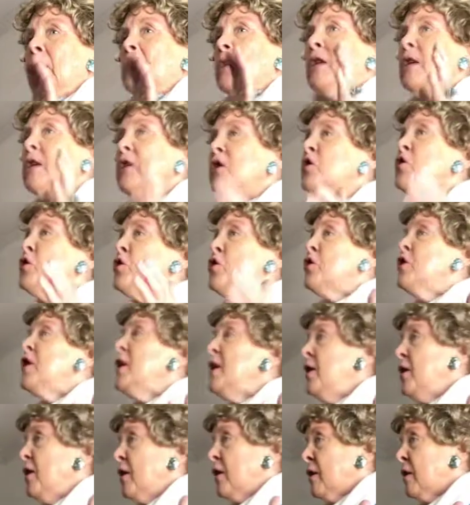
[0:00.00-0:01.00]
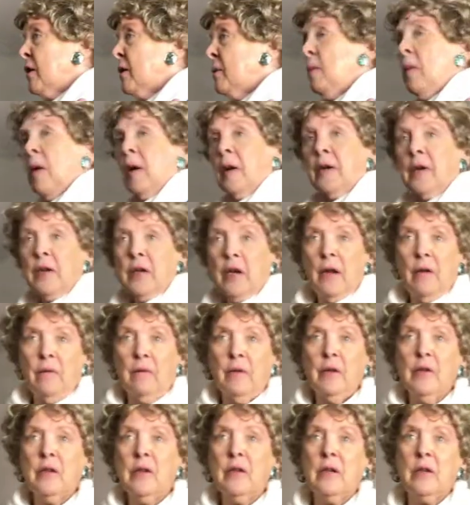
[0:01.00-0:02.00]
This genius, Mark
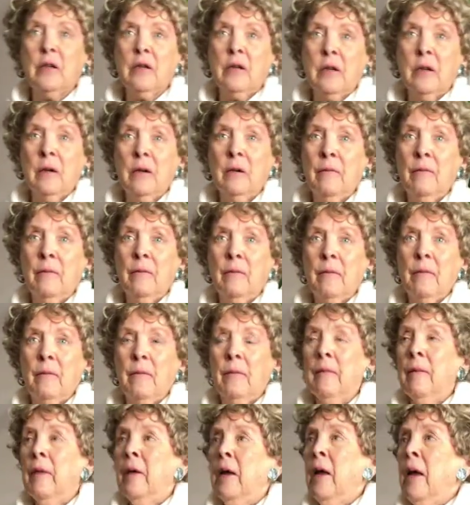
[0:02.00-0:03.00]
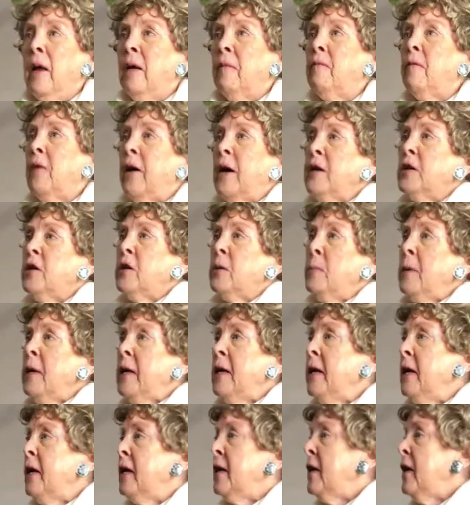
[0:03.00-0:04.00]
Davis, invites
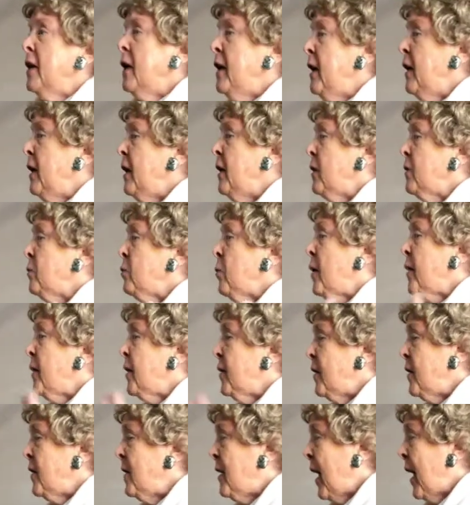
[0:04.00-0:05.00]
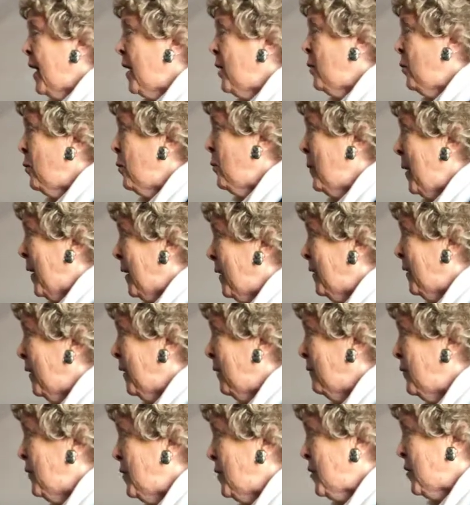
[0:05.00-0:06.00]
me in. He is one of the 9 old men
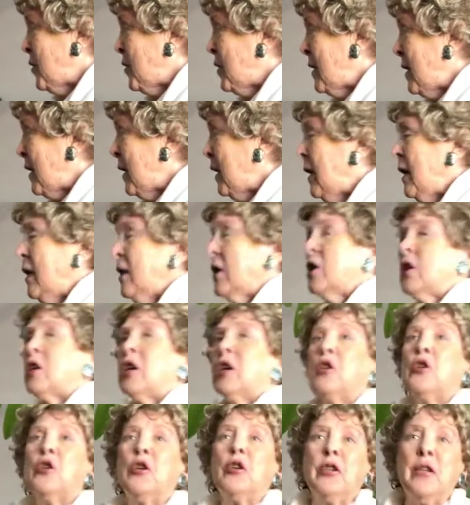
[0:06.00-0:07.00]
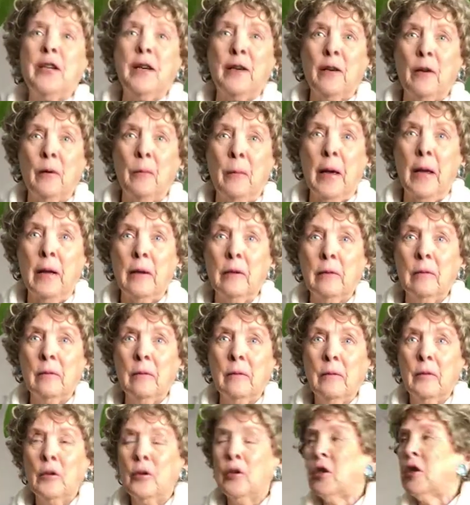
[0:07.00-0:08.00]
of Disney. Such a gentleman.
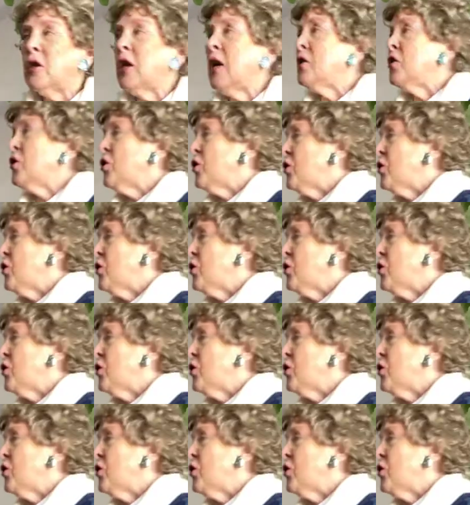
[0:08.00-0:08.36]
Such